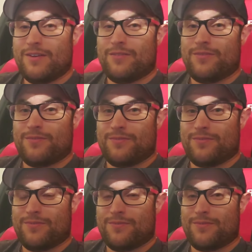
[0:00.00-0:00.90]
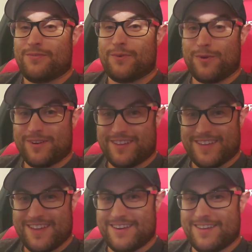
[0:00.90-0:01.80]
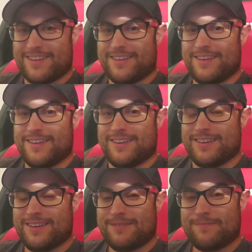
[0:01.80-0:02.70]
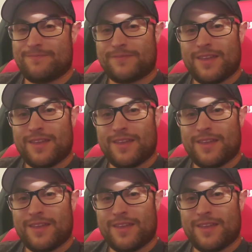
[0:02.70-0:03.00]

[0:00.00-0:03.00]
fornicating idiot